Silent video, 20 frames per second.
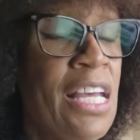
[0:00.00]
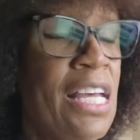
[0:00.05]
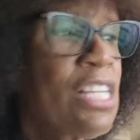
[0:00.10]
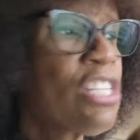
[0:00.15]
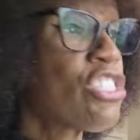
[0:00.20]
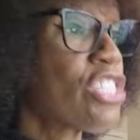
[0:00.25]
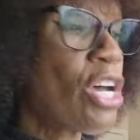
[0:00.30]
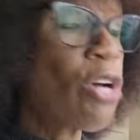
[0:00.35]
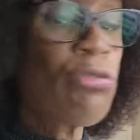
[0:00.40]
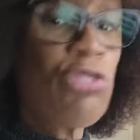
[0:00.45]

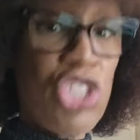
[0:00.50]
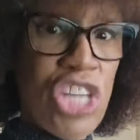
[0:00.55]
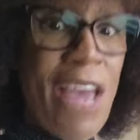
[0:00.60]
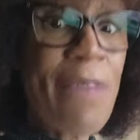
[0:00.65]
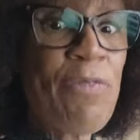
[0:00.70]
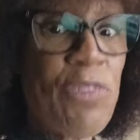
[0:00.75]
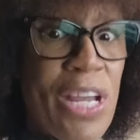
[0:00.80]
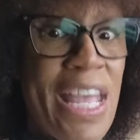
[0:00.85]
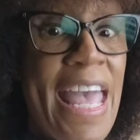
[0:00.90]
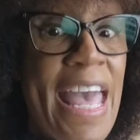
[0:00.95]
So
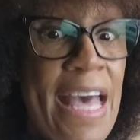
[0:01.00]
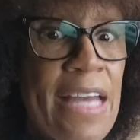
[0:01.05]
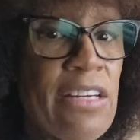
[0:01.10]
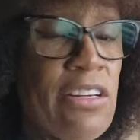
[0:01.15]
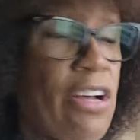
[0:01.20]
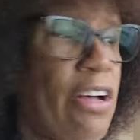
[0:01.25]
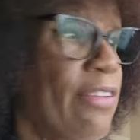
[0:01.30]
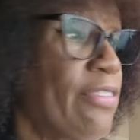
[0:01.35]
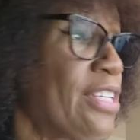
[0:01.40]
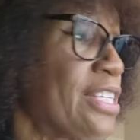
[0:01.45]
Jeffrey had it
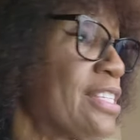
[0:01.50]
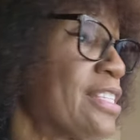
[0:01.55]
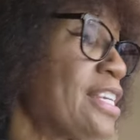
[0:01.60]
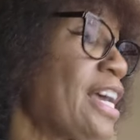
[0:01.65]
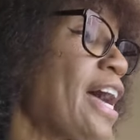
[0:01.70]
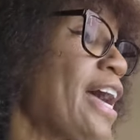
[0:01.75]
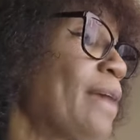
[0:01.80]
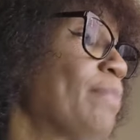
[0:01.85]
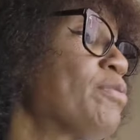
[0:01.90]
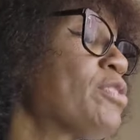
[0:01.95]
all this
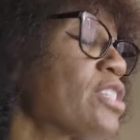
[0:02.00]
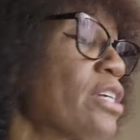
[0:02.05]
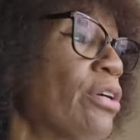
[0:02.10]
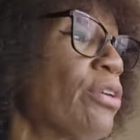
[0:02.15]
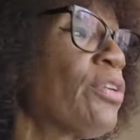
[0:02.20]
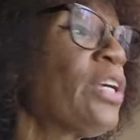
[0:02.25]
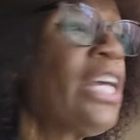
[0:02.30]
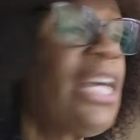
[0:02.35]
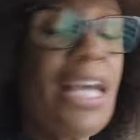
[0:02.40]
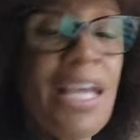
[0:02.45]
time.
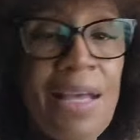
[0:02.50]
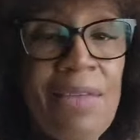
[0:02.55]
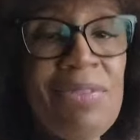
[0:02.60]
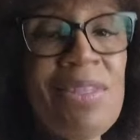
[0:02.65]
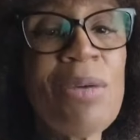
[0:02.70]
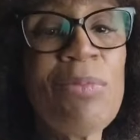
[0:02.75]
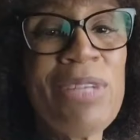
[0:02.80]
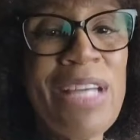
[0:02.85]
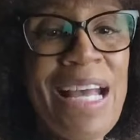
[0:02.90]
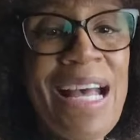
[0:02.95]
So, and
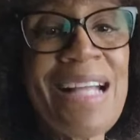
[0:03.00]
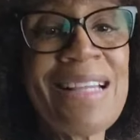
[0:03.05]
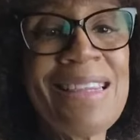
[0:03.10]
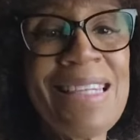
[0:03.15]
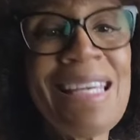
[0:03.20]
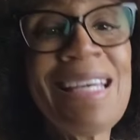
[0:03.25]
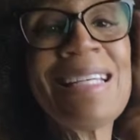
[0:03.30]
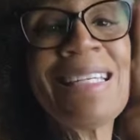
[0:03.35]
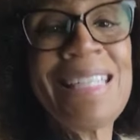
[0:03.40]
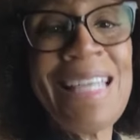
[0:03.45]
then we got
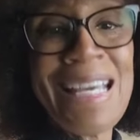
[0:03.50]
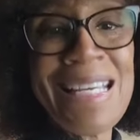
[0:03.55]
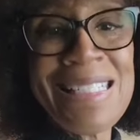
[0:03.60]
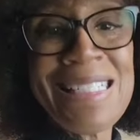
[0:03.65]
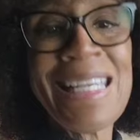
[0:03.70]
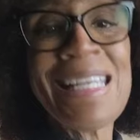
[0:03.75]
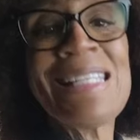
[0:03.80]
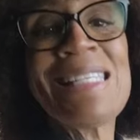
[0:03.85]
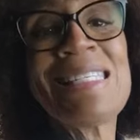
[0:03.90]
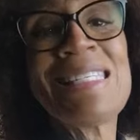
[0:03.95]
the alleged
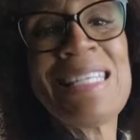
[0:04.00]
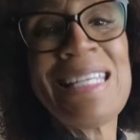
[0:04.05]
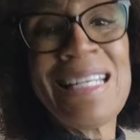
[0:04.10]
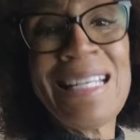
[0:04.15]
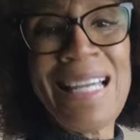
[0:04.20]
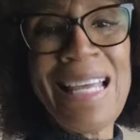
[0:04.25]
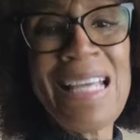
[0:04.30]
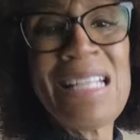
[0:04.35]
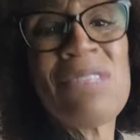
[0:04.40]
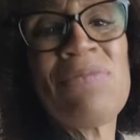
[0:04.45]
incident,
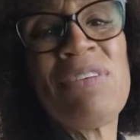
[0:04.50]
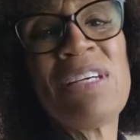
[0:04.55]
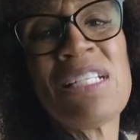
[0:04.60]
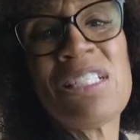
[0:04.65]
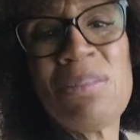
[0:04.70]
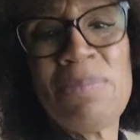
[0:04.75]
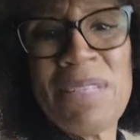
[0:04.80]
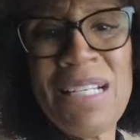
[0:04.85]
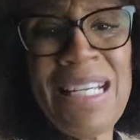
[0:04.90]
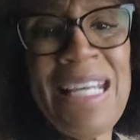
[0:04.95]
alleged
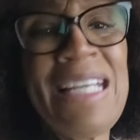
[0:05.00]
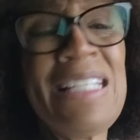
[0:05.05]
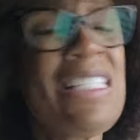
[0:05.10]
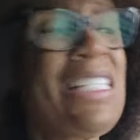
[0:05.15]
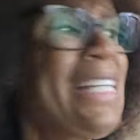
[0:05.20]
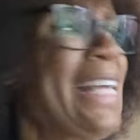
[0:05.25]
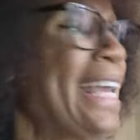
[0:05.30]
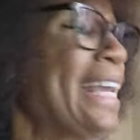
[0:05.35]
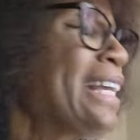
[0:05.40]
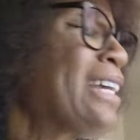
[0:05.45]
victim,
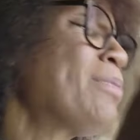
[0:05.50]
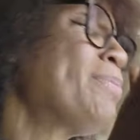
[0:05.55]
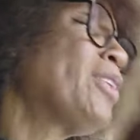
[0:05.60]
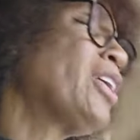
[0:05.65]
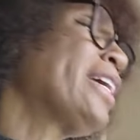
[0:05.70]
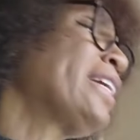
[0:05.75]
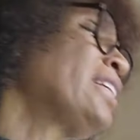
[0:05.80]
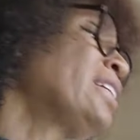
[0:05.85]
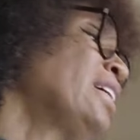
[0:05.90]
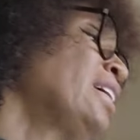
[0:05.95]
alleged date. Come
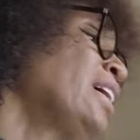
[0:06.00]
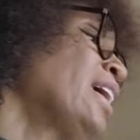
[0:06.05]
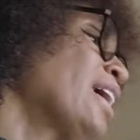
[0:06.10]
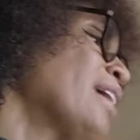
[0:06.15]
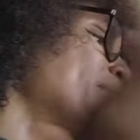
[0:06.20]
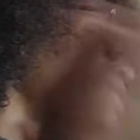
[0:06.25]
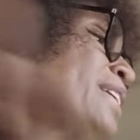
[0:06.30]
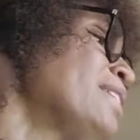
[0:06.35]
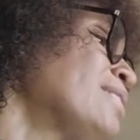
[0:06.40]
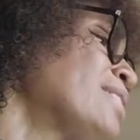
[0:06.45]
on.
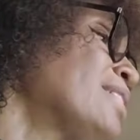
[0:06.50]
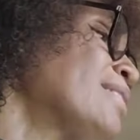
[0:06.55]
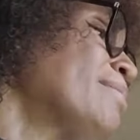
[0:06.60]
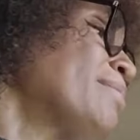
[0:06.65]
I mean,